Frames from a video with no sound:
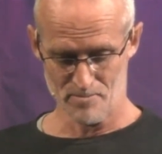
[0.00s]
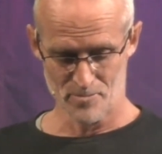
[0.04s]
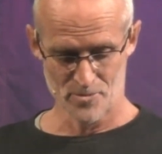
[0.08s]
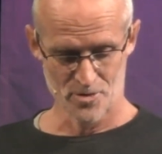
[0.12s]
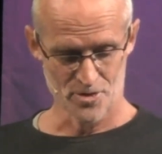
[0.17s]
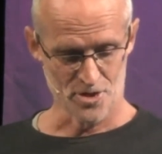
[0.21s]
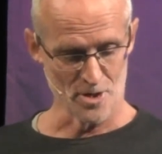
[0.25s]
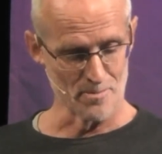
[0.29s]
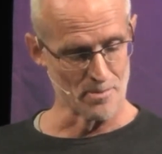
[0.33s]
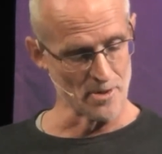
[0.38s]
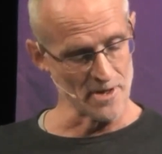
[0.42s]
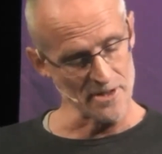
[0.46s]

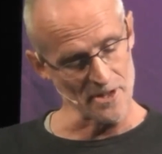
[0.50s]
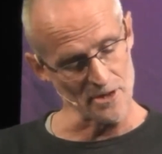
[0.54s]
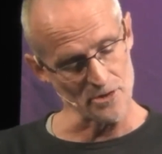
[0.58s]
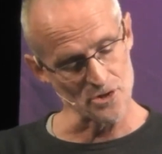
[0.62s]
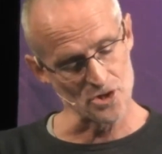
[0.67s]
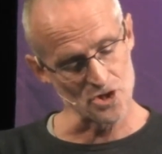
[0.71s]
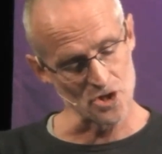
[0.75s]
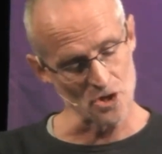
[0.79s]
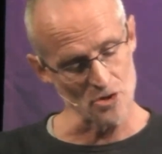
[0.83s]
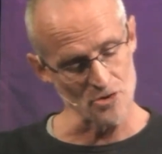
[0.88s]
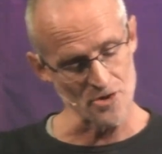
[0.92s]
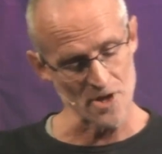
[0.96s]
So putting
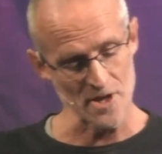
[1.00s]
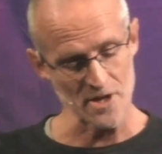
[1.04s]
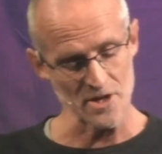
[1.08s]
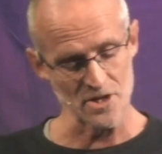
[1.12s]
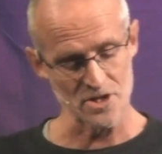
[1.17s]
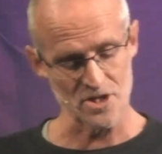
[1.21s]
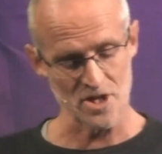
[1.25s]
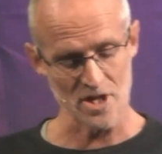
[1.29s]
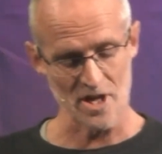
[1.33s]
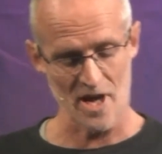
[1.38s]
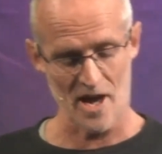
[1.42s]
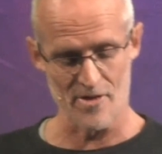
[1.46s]
those two things
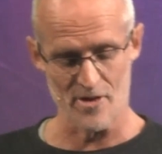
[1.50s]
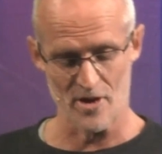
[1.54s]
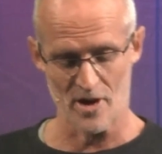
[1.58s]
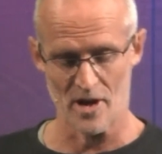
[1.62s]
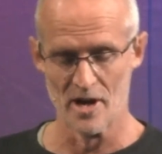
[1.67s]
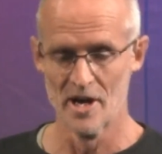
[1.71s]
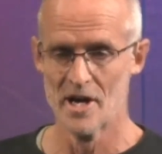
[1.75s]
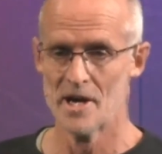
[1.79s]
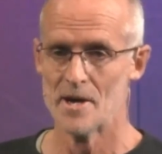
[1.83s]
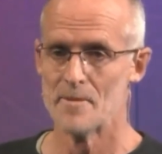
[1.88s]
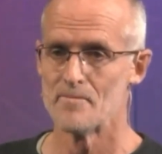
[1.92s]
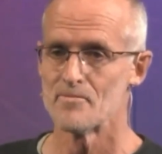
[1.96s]
together,
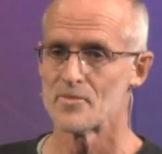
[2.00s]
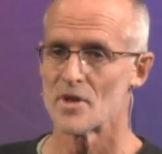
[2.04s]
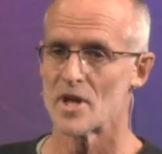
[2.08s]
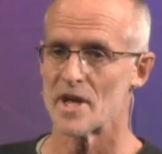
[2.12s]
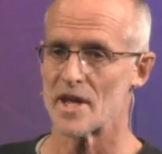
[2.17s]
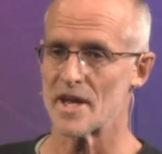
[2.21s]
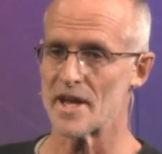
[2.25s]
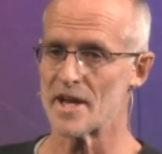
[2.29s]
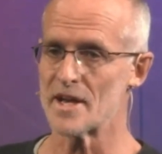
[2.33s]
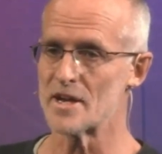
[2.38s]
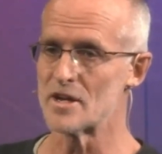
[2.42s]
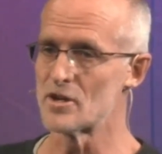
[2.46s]

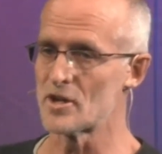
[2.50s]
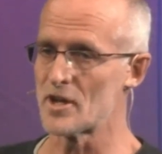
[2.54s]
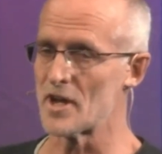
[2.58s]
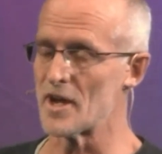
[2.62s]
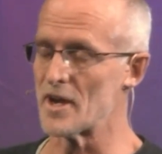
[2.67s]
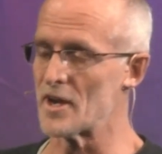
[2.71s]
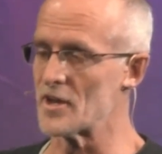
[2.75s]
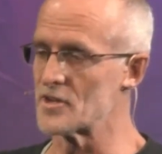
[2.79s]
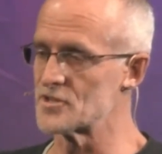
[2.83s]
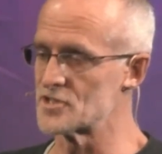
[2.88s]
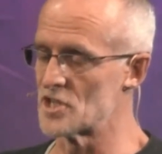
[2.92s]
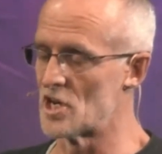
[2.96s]
in looking
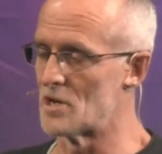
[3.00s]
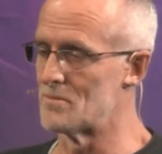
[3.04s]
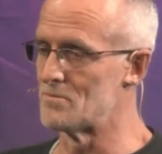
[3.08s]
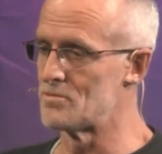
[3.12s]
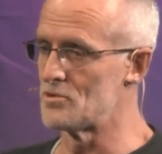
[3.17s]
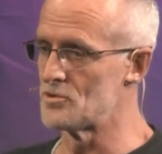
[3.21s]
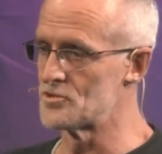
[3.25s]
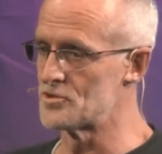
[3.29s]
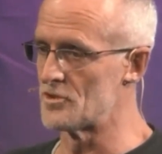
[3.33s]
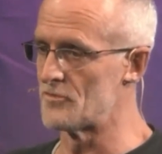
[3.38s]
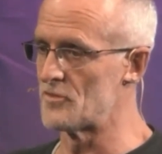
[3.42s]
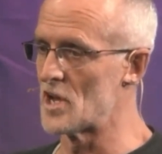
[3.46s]
at
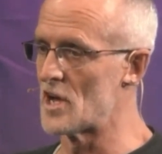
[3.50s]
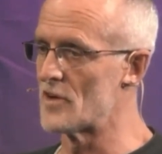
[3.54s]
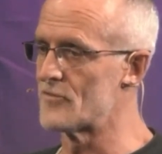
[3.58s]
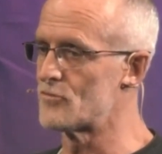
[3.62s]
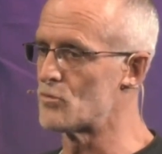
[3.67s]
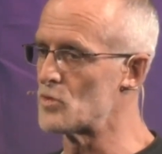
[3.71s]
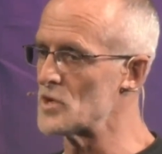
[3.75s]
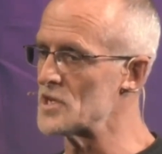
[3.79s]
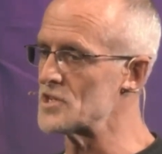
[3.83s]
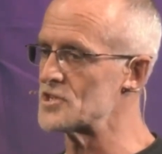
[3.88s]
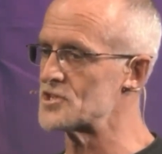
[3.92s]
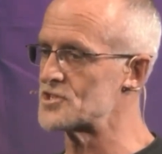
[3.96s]
examples of love,
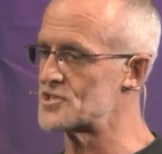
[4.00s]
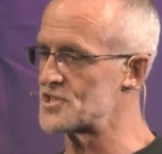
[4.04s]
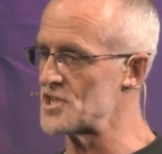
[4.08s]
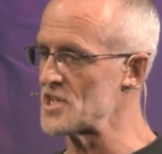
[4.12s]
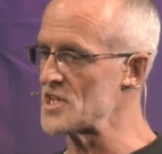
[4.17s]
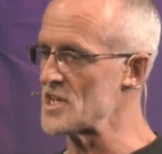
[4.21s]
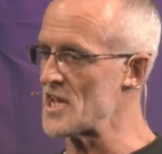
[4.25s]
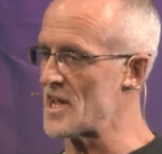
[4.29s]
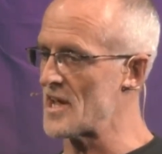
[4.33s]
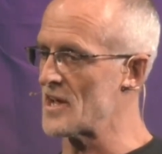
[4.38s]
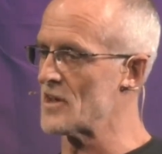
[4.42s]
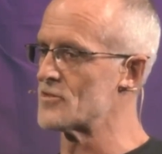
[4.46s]
we're
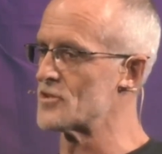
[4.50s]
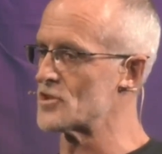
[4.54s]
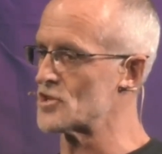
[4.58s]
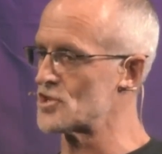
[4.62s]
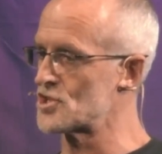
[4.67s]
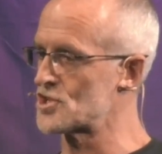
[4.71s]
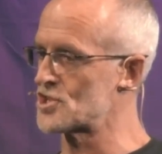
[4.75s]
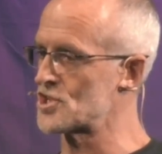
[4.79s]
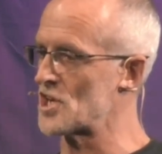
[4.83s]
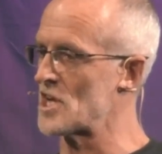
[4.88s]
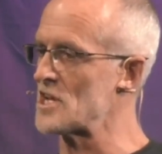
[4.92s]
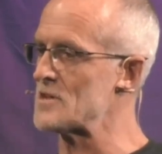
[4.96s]
seeing the
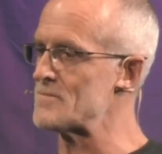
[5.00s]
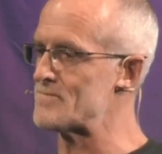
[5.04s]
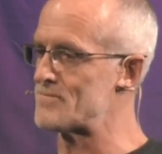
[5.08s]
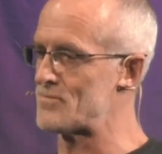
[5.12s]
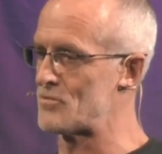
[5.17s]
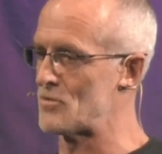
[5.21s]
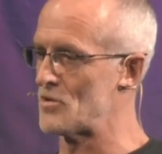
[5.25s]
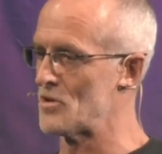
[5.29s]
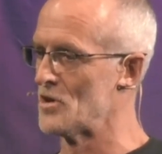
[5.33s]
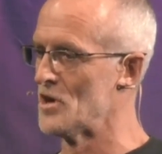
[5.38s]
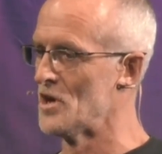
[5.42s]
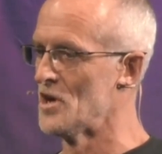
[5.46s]
shape
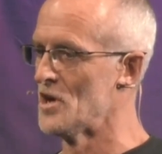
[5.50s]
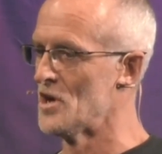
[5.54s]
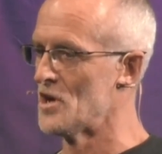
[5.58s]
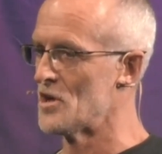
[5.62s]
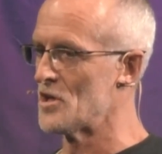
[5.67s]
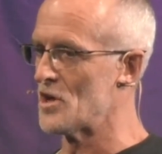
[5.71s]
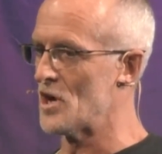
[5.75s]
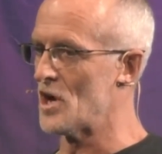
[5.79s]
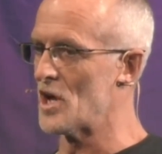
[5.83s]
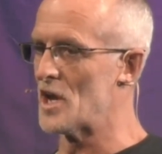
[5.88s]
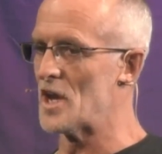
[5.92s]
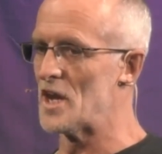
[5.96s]

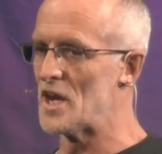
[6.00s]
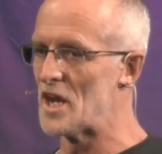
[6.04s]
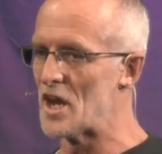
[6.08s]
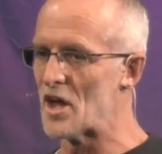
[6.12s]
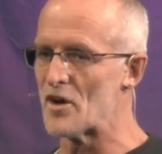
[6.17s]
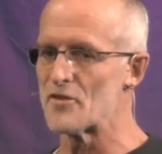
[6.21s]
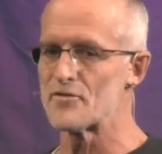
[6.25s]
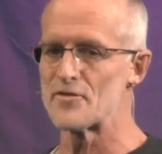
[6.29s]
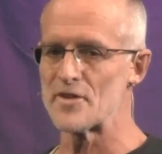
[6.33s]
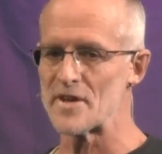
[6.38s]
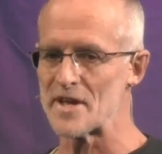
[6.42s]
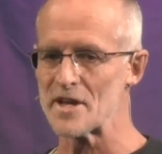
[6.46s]
a
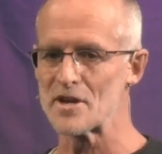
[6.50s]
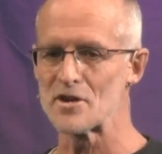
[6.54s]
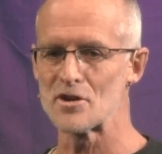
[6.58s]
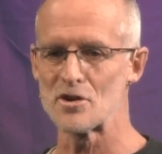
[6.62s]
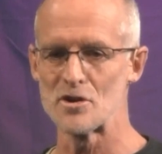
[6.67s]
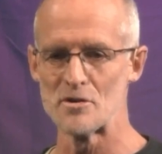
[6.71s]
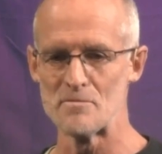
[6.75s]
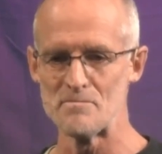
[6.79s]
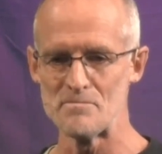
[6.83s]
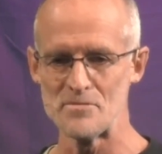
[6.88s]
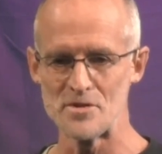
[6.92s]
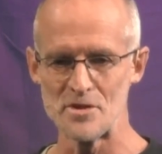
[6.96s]
loving
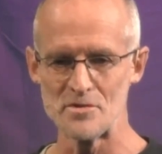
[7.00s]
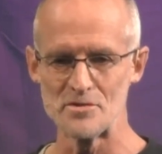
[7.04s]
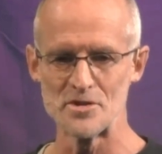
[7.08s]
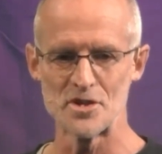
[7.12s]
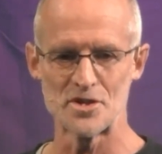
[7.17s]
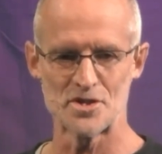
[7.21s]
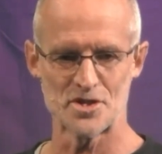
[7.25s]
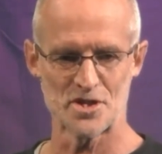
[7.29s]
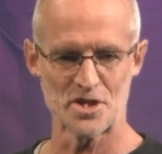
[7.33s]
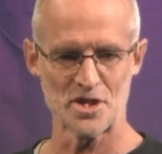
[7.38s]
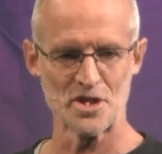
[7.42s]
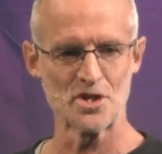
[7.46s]

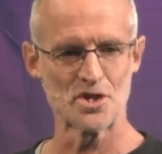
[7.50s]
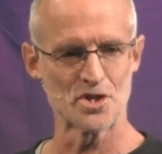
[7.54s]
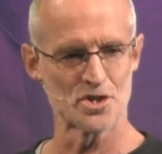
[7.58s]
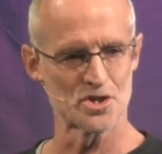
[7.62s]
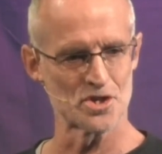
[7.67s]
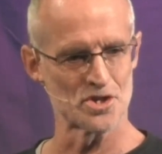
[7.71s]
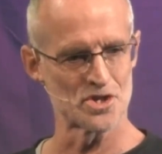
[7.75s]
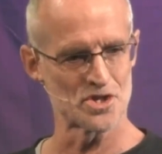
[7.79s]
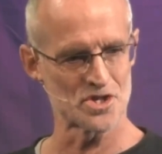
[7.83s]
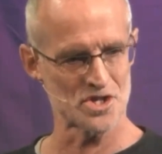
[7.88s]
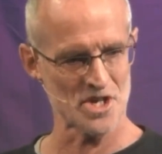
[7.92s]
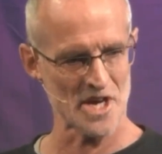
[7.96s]
community
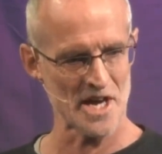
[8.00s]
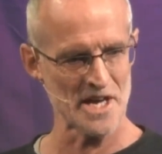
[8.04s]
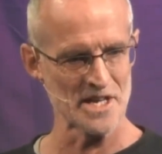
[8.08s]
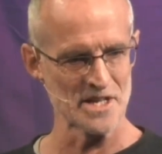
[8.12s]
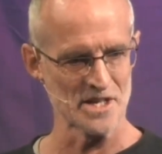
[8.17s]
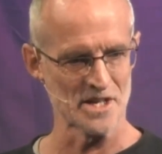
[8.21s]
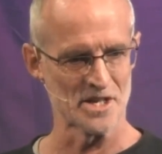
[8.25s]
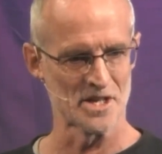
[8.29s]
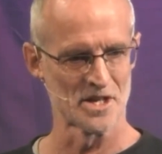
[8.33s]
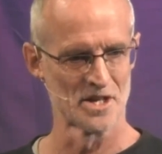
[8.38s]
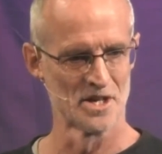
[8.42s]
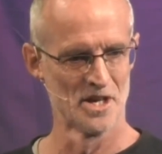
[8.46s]
should
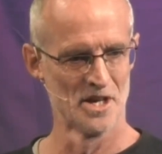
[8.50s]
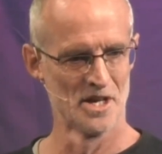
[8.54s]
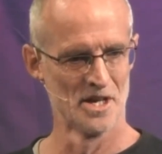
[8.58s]
take,